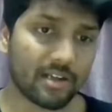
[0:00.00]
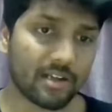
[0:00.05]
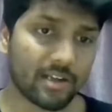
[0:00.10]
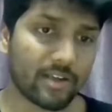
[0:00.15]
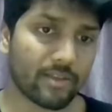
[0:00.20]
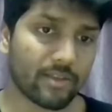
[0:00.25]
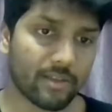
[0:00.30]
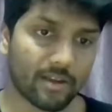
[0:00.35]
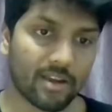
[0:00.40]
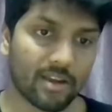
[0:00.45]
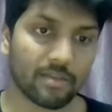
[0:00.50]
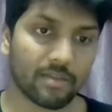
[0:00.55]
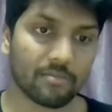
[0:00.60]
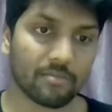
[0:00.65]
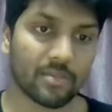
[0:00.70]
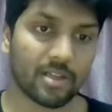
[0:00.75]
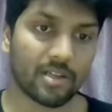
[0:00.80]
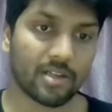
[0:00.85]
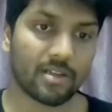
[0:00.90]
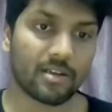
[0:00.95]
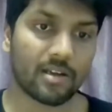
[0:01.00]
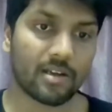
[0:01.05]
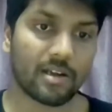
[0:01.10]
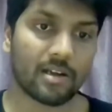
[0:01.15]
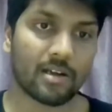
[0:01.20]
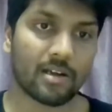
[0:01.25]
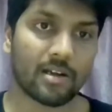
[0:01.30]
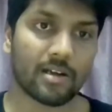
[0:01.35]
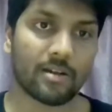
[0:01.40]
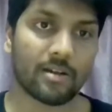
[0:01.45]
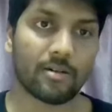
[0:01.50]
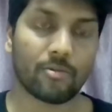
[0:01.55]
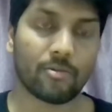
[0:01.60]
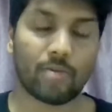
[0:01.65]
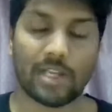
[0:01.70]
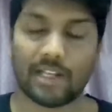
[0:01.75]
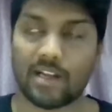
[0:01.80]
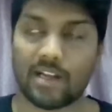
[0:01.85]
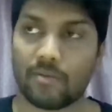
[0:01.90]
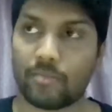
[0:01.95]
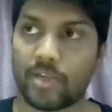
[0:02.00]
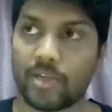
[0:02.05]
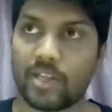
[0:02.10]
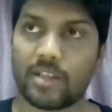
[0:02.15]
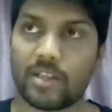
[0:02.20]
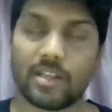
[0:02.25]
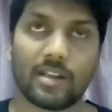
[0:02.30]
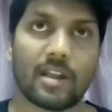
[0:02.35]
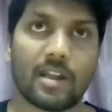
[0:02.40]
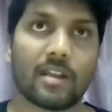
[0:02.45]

in the game while competing.